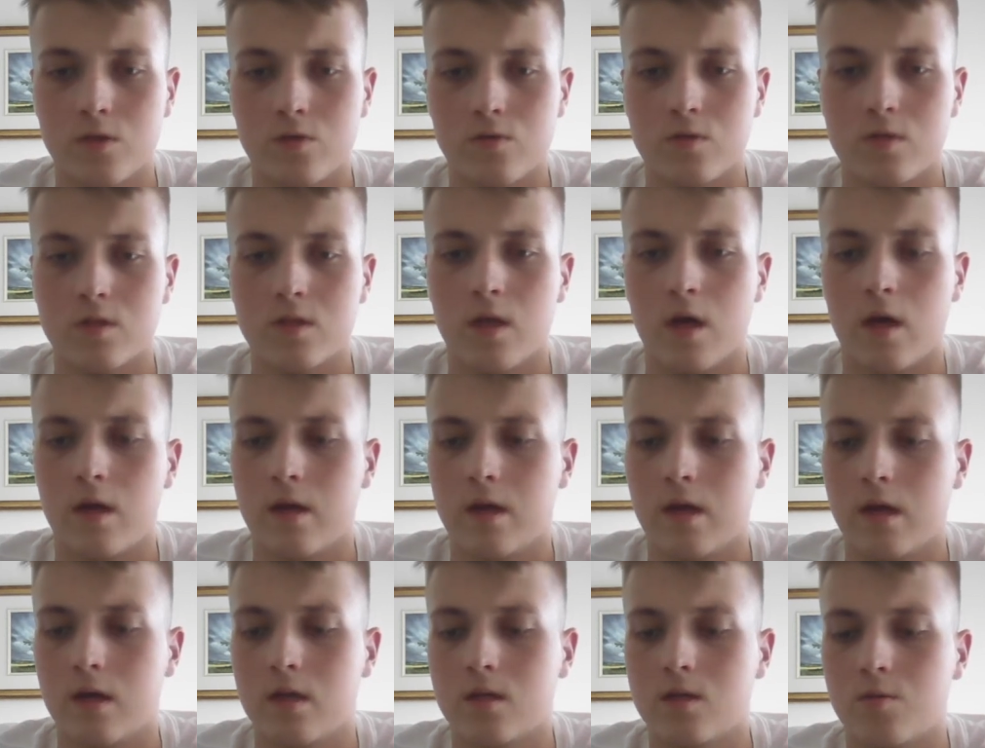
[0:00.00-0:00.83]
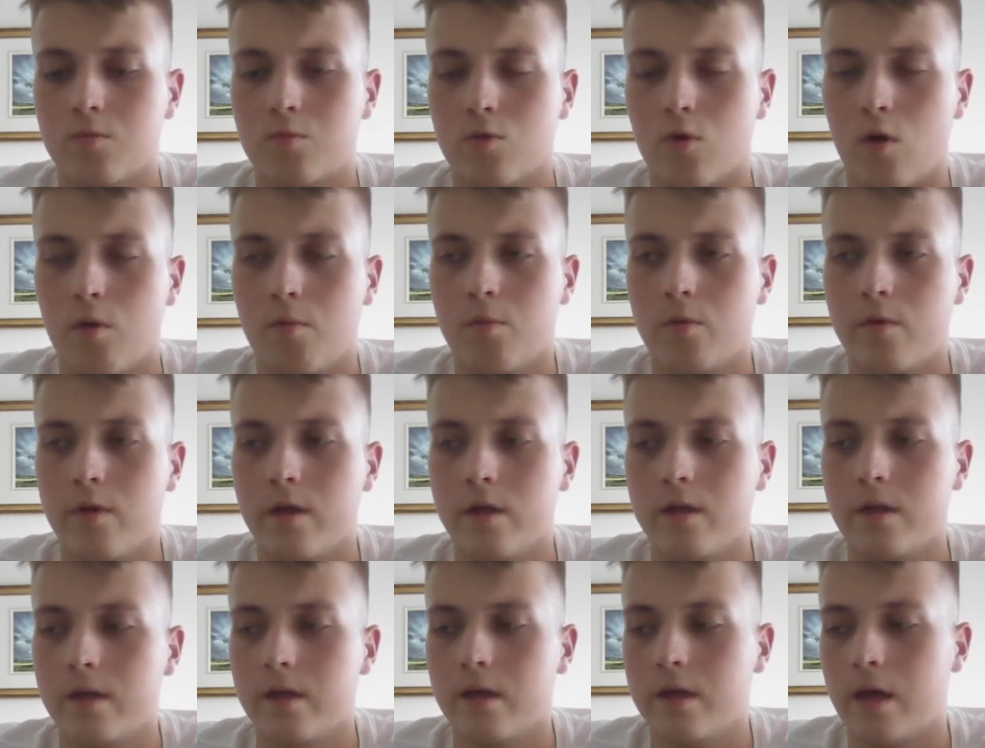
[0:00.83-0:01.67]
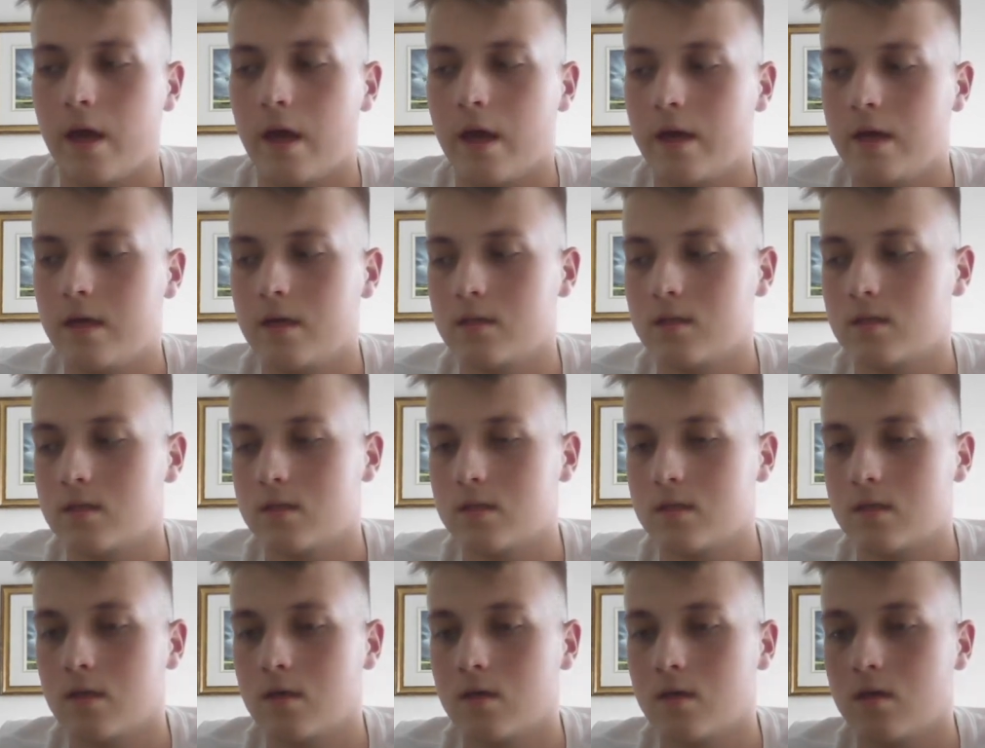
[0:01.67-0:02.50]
to study it appropriately, as